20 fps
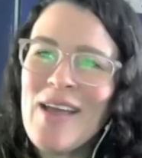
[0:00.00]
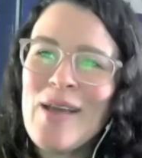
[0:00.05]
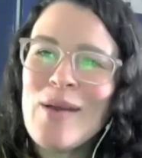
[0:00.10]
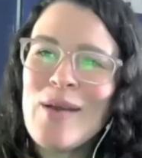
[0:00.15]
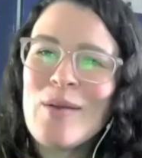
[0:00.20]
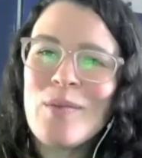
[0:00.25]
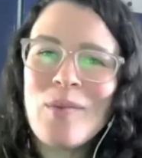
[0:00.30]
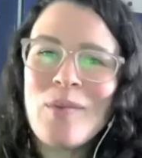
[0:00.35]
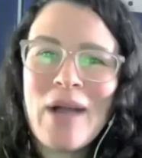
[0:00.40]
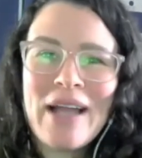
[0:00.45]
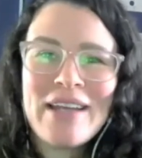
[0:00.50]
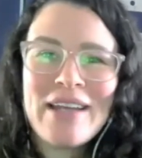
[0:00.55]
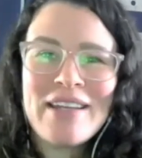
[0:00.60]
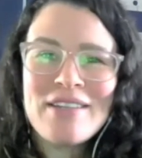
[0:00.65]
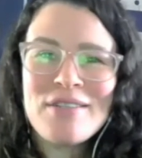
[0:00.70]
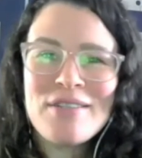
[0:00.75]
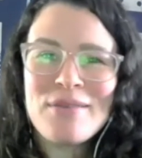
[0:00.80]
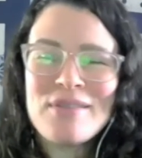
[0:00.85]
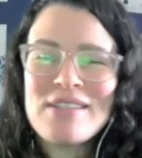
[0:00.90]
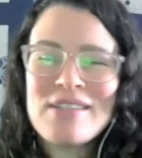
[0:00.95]
Why
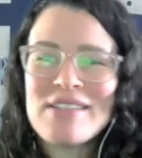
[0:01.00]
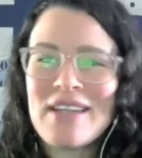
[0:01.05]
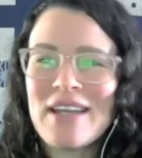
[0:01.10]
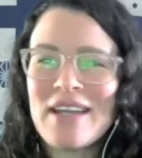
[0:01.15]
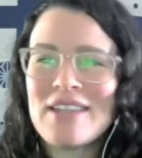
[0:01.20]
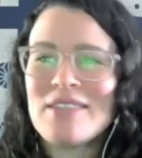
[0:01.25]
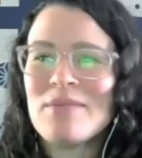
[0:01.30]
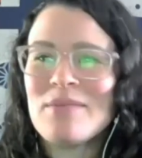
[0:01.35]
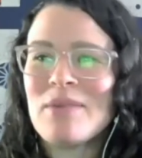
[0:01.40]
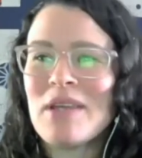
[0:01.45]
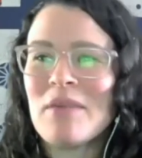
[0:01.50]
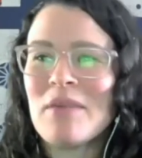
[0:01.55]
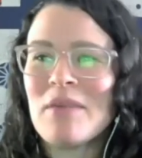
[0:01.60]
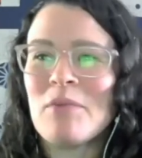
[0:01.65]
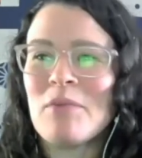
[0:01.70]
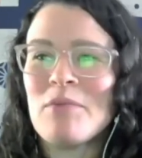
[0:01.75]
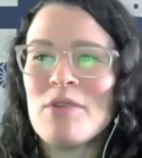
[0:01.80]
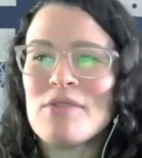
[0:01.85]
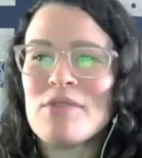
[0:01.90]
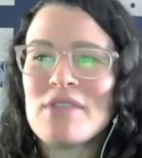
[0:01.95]
did you decide to become a
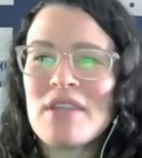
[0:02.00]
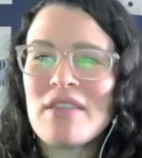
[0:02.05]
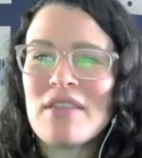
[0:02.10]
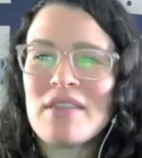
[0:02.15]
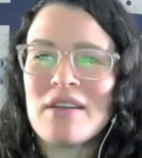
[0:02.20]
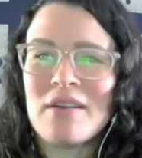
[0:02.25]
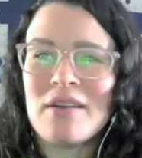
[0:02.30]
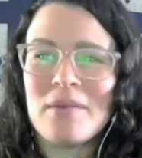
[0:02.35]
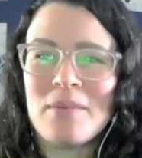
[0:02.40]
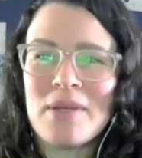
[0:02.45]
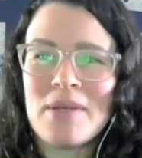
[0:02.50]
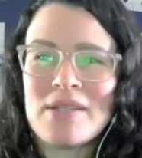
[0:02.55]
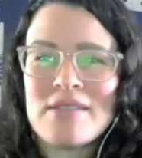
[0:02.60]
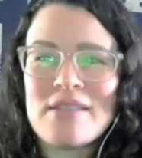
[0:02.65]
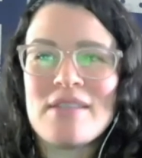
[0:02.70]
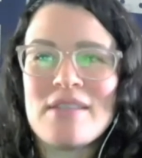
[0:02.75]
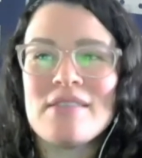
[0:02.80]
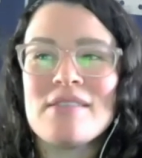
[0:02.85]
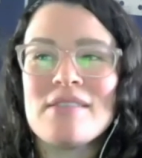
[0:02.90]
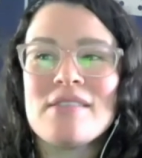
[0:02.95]
music therapist
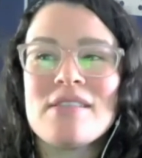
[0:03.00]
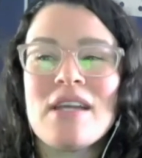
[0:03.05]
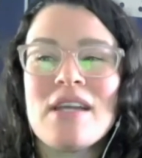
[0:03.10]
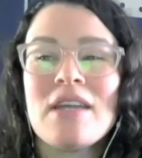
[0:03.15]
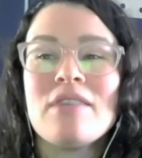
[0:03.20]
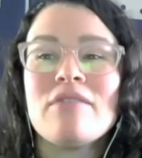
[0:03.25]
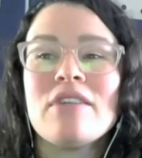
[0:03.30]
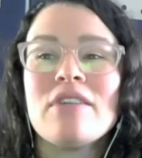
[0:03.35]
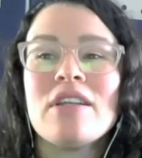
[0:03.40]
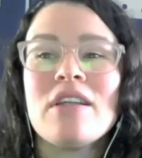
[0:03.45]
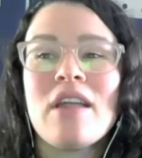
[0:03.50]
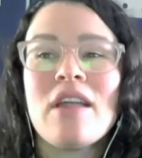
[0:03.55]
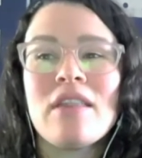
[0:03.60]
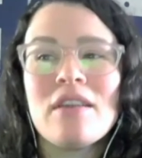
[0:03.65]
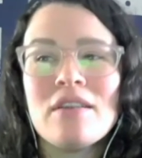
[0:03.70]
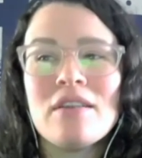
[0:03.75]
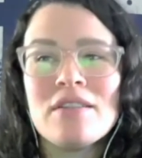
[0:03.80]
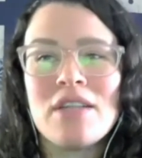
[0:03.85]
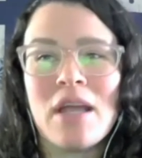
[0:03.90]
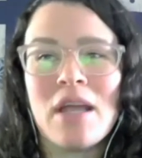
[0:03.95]
instead of
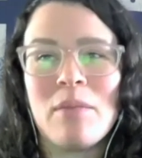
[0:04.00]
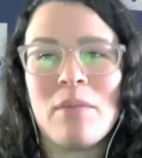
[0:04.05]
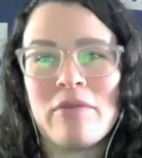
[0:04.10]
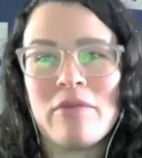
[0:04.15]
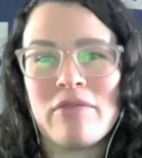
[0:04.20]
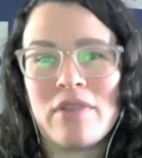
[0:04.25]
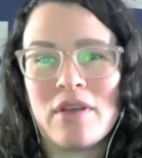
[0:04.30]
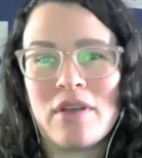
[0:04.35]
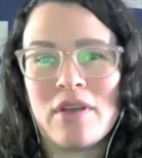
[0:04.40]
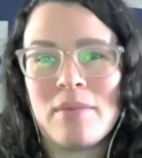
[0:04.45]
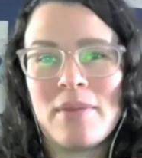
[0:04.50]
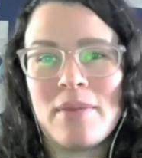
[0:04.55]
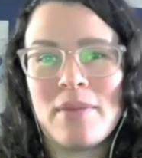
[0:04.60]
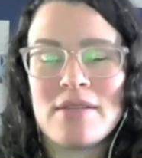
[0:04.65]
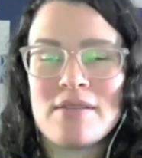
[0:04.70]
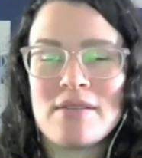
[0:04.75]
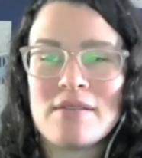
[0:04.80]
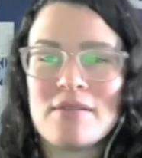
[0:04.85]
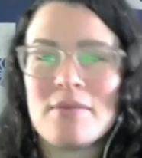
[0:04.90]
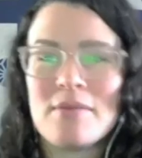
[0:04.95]
another type of
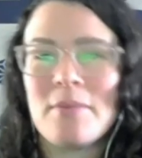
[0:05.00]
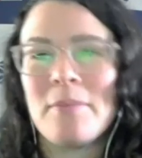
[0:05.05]
therapist?